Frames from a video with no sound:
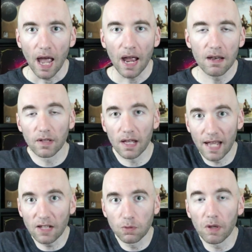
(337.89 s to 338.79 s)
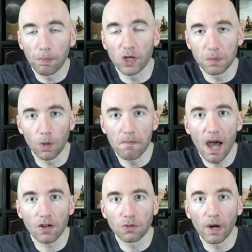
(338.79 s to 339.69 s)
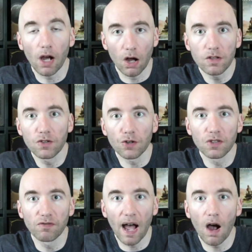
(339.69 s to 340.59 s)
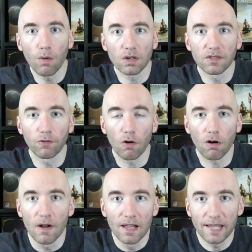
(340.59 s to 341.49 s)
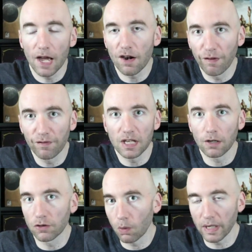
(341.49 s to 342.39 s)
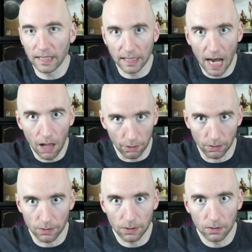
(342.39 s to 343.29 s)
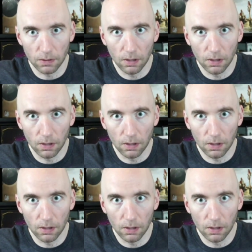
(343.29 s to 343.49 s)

And that's where the price point matters, right? Hundreds of hours for ten or fifteen or twenty dollars.